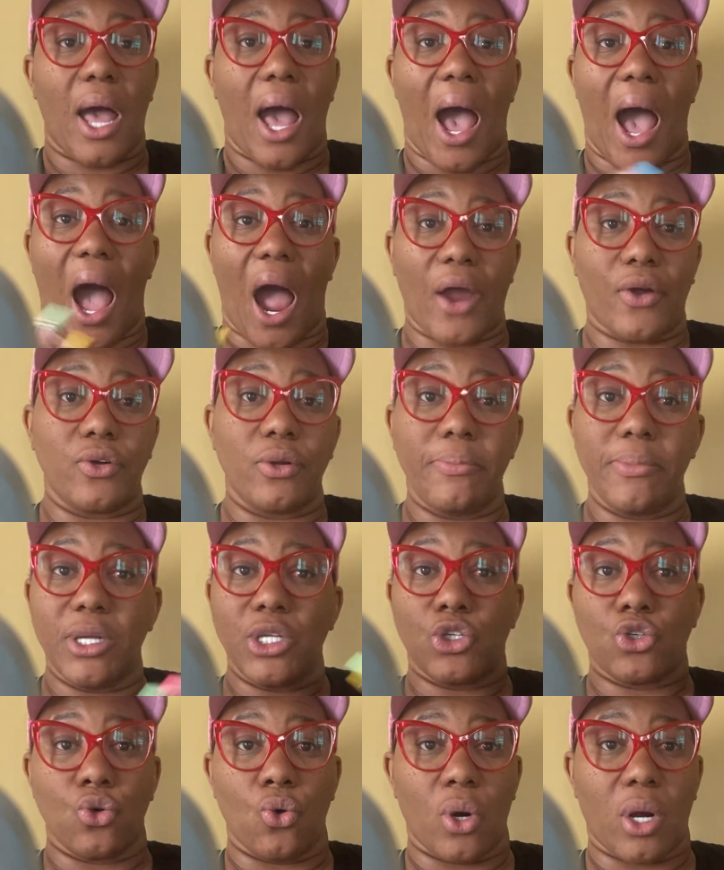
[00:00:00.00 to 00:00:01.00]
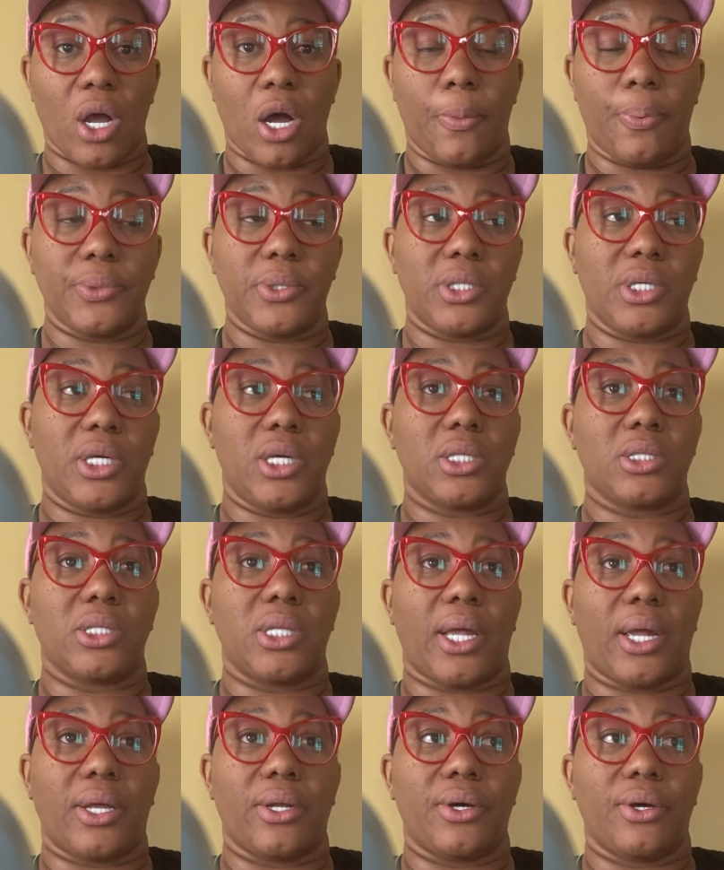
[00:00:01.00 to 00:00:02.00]
hired a mentor a couple of years
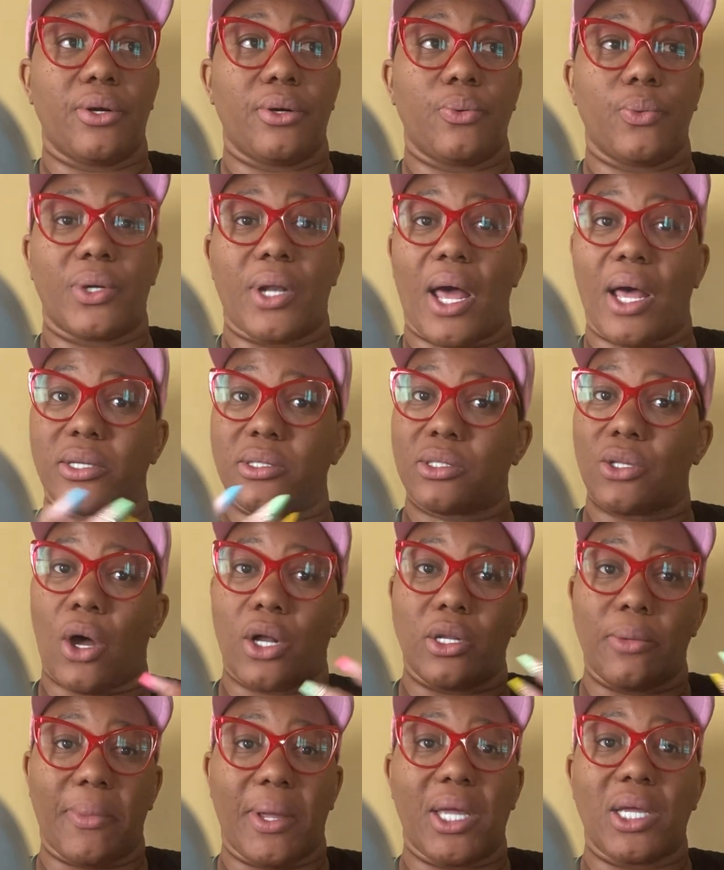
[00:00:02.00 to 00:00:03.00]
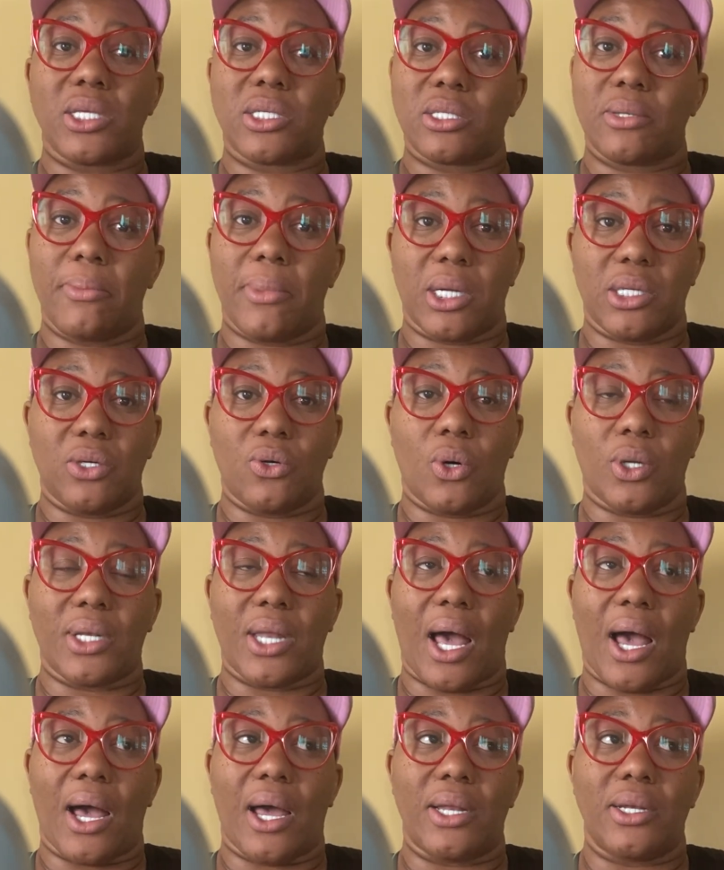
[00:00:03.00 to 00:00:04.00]
later when I started making some money
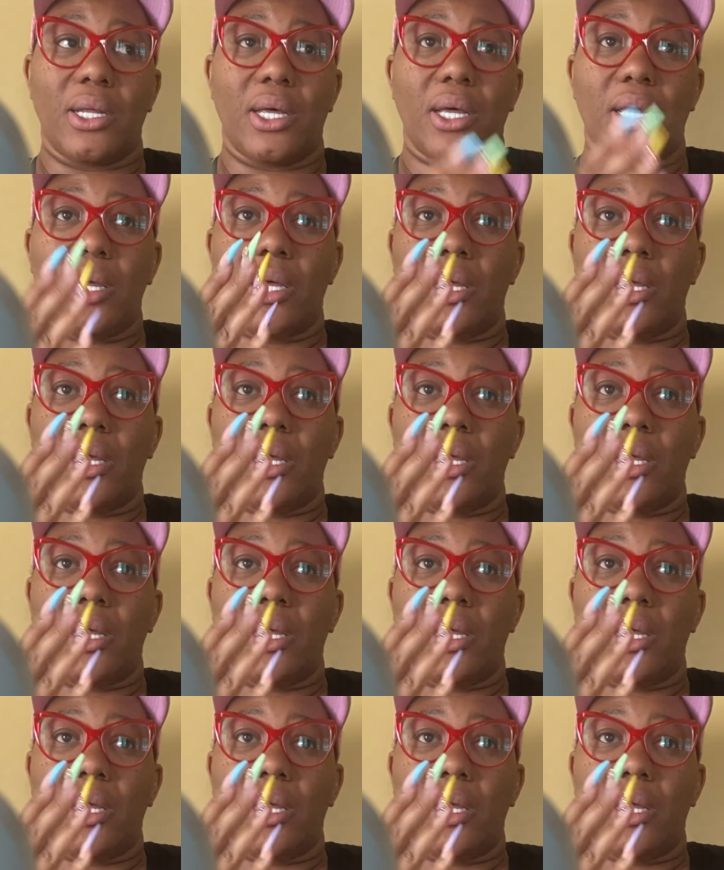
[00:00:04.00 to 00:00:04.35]
online.